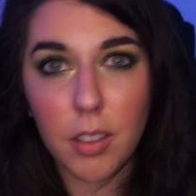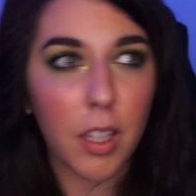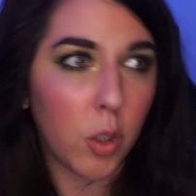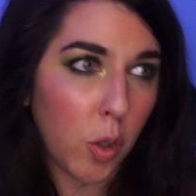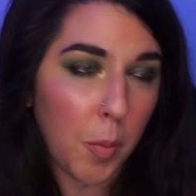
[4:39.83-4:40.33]

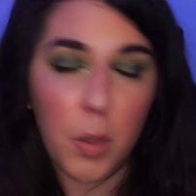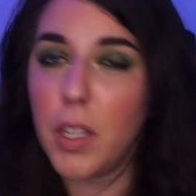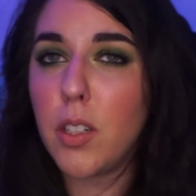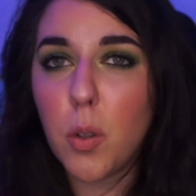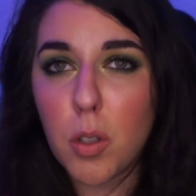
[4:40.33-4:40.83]
Like Lunar
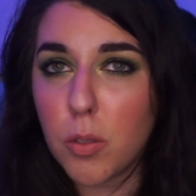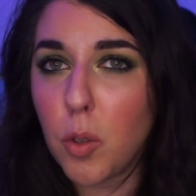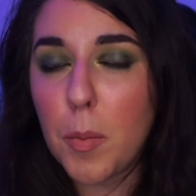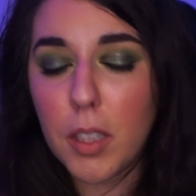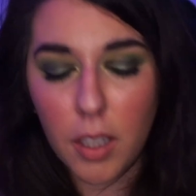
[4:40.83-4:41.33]
Beauty, I don't know the
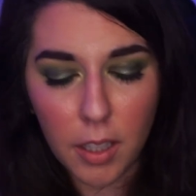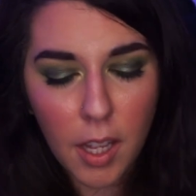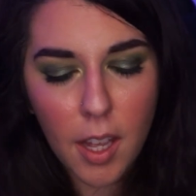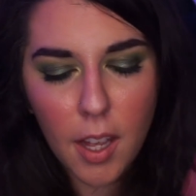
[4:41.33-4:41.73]
formula.